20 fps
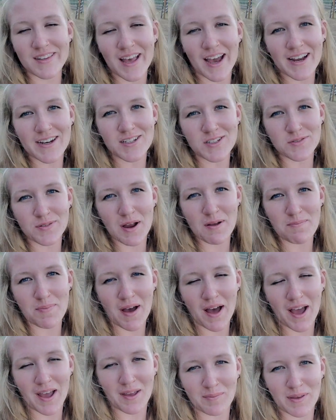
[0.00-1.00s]
Slide is right
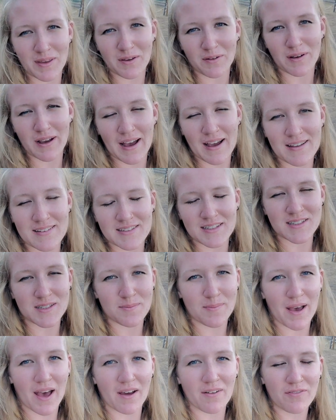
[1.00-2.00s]
behind me, you guys. It's
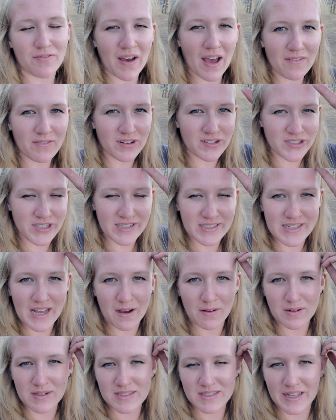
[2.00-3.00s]
about 5 or 6
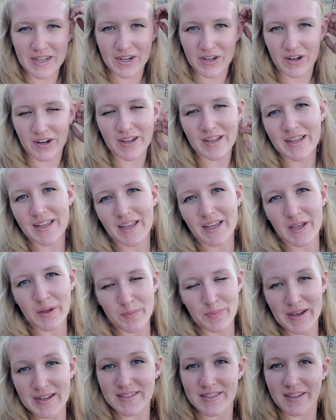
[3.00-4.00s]
hours later.
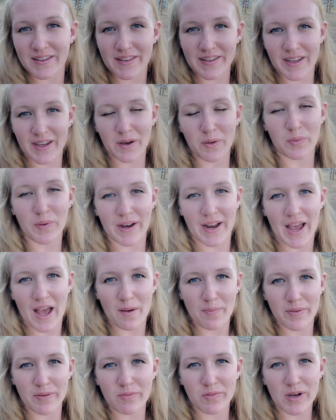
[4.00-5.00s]
Basically, what
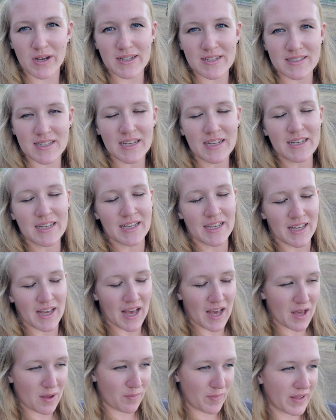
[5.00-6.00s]
happened was
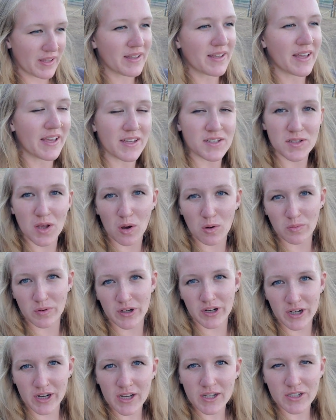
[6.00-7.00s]
his
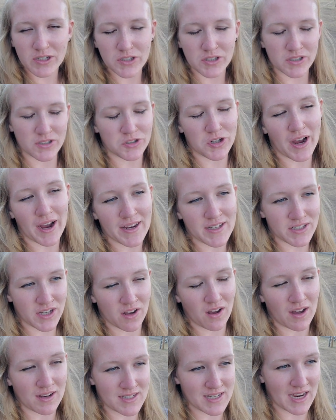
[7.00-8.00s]
owner tried to
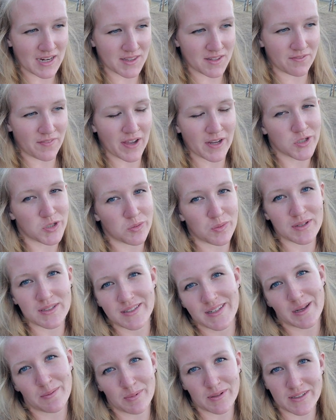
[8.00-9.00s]
contact the vet. She
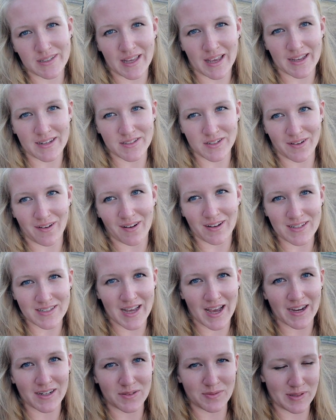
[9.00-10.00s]
wasn't able to get into
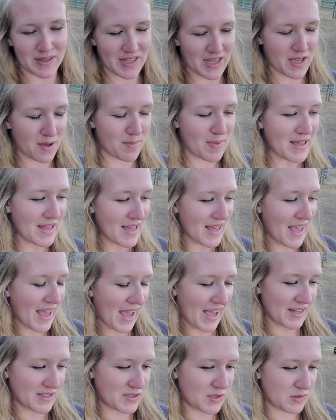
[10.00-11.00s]
contact with him,
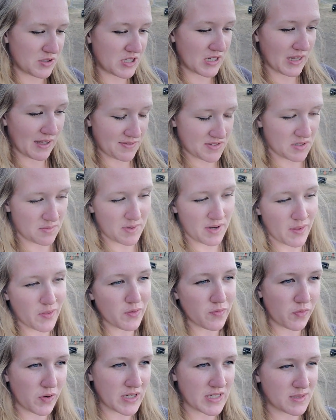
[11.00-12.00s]
and so she left him
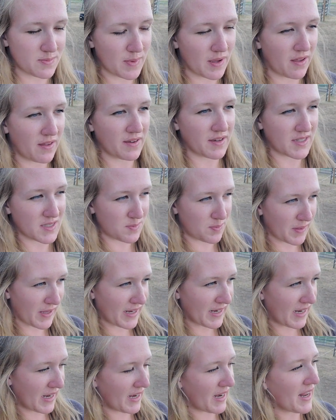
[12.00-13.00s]
another voicemail
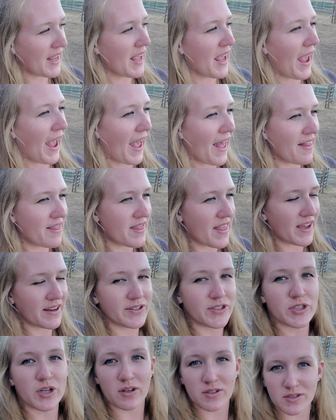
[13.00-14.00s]
explaining, and then
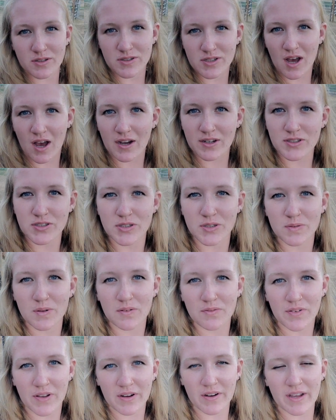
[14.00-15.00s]
she also talked to a
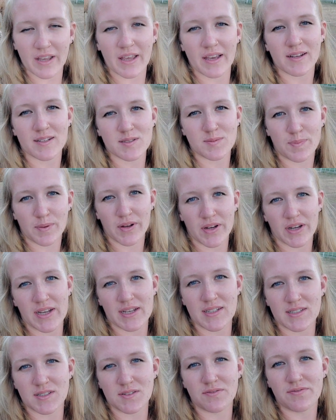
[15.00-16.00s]
very
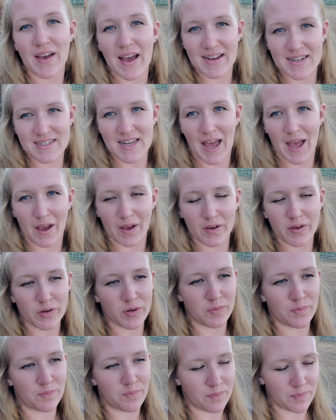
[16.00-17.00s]
experienced vet tech
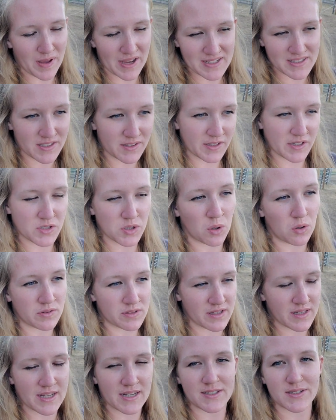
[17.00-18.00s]
who basically told
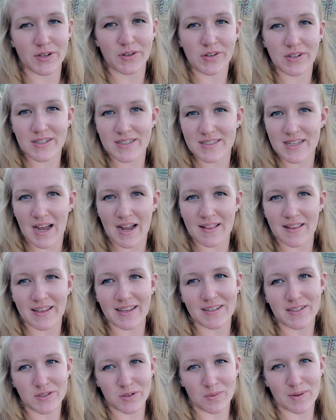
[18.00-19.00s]
her that it's a good sign that
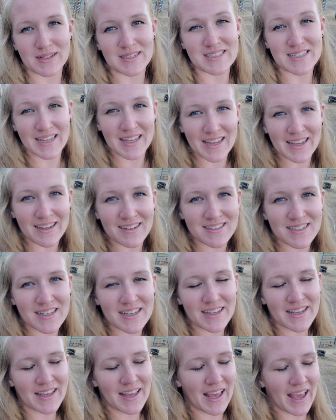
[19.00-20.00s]
he still wants to eat,
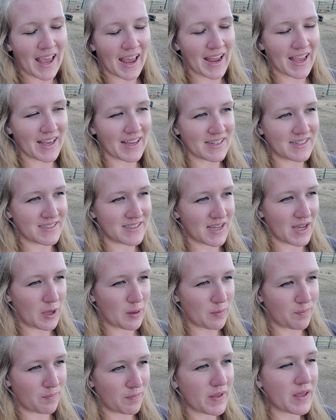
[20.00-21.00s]
and
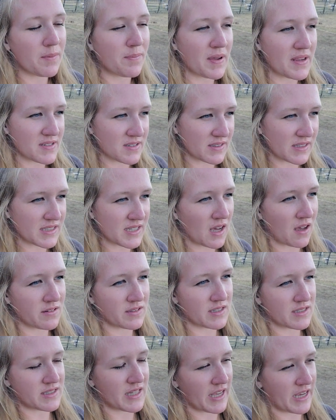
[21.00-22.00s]
it basically tells
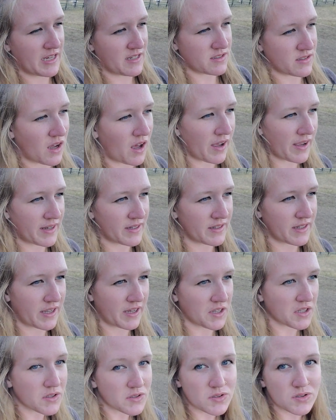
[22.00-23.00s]
us that he's not in
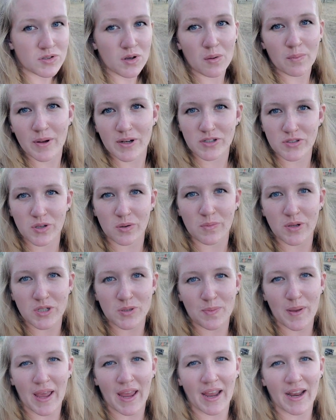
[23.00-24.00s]
like so much
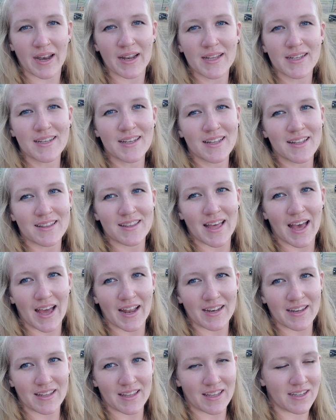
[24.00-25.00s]
pain
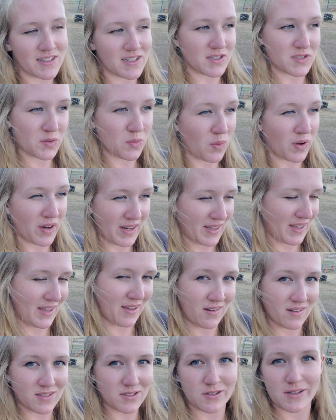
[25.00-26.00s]
that he doesn't want to
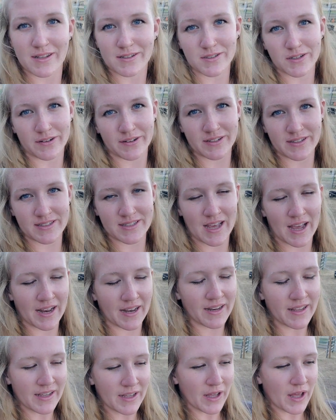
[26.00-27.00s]
eat, so that's a good
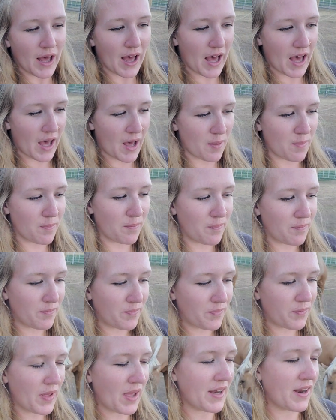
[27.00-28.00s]
sign.
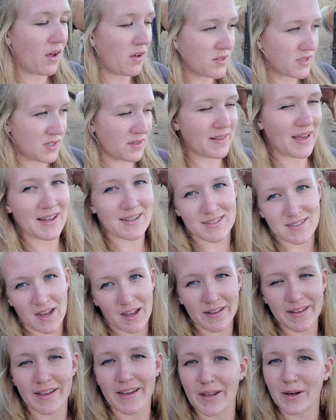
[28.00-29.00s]
And also that it's
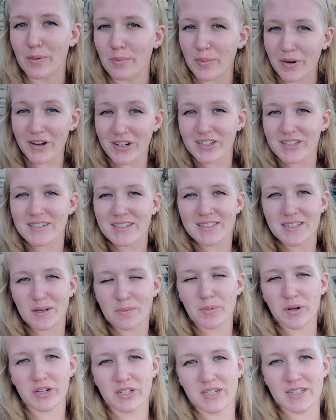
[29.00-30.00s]
not like an emergency,
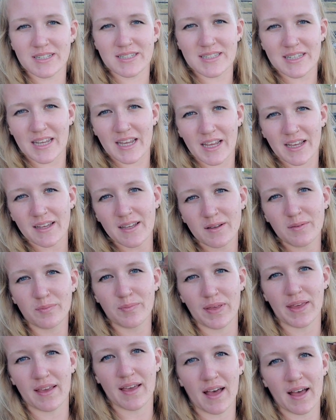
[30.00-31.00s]

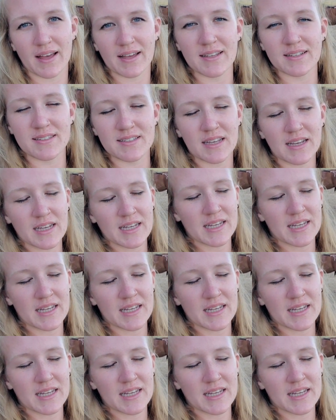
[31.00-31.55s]
because